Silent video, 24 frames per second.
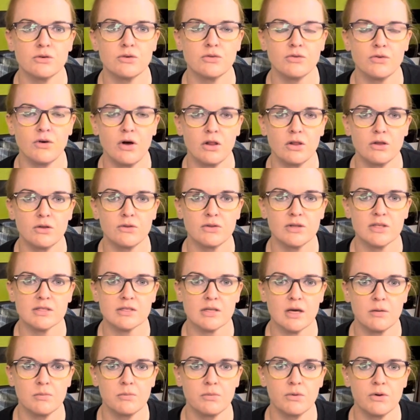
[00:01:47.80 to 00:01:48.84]
follow this
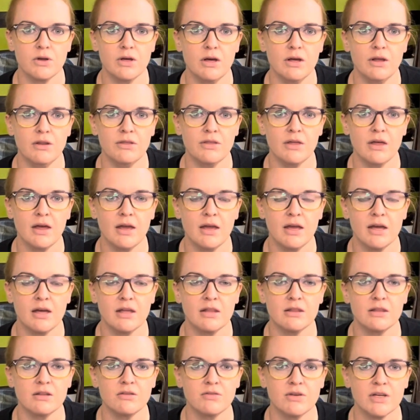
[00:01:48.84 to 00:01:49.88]
up with.
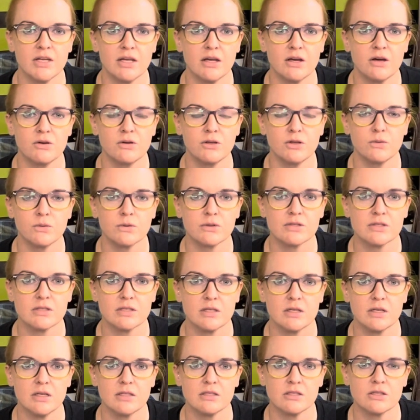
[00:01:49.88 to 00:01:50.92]
In the video you will
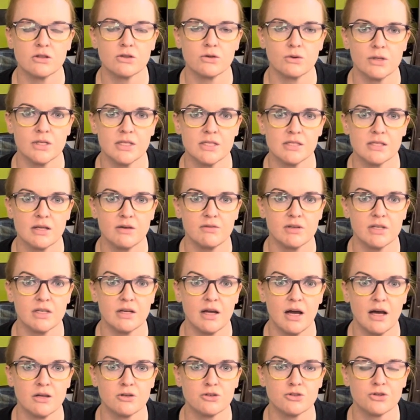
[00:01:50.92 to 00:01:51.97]
see it's a
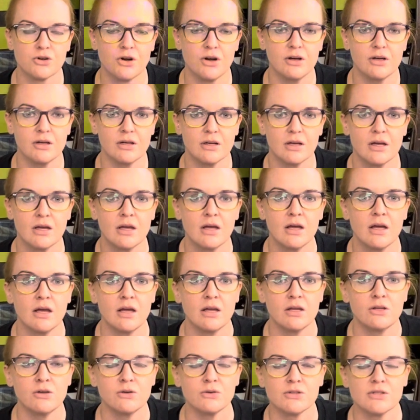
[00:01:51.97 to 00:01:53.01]
379 truck.
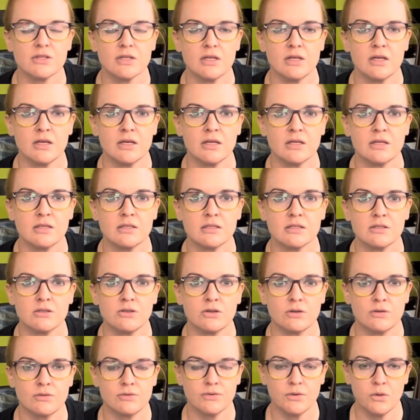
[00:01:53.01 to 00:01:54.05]
You'll see it's
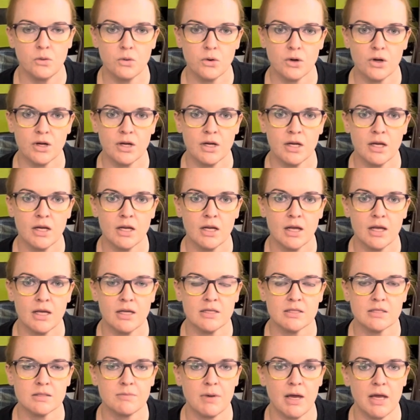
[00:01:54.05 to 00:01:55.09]
new flooring,
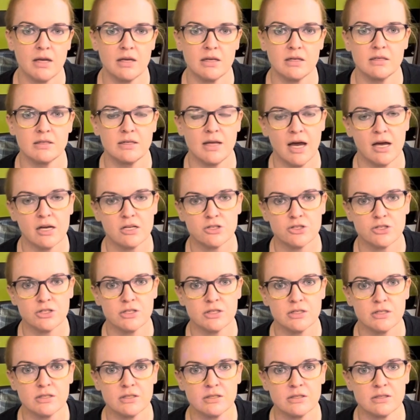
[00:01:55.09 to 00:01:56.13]
it's painted
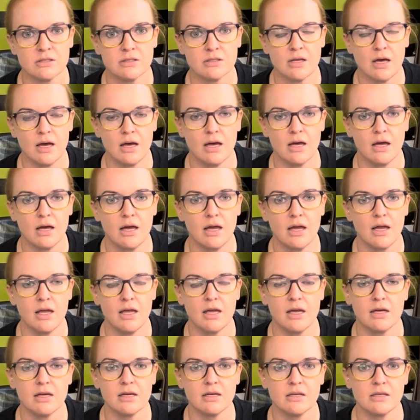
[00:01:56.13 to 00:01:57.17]
dashes,
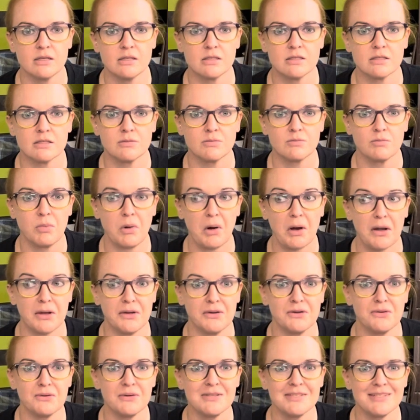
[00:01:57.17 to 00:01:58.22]
it's brand
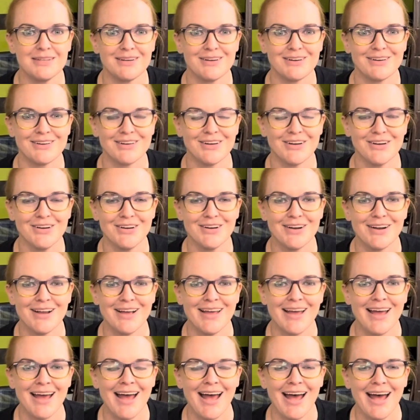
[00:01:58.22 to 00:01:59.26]
new interior,
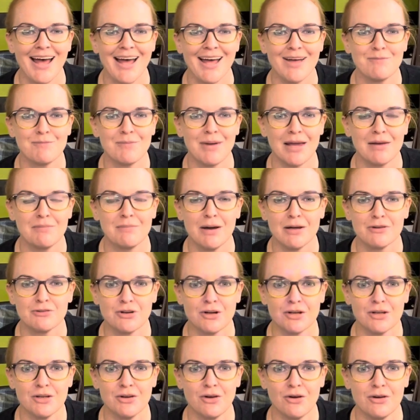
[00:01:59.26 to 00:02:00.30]
made by
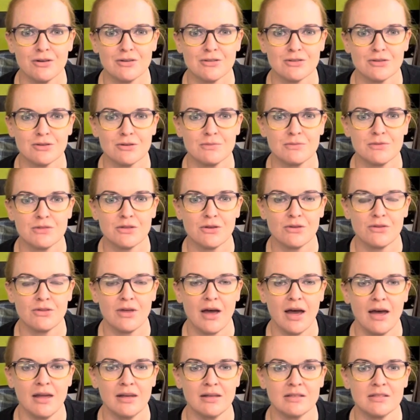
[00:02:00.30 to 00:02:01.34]
Truckin' Awesome. So
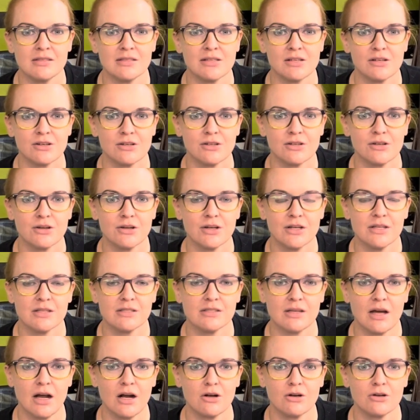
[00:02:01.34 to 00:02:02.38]
that interior is
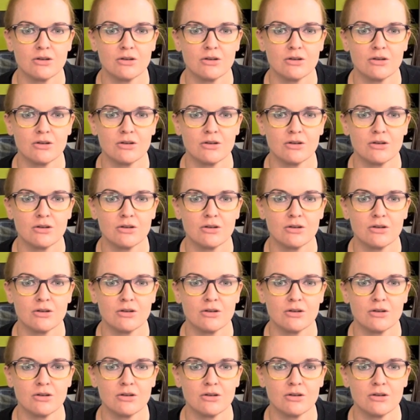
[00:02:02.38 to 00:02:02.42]
our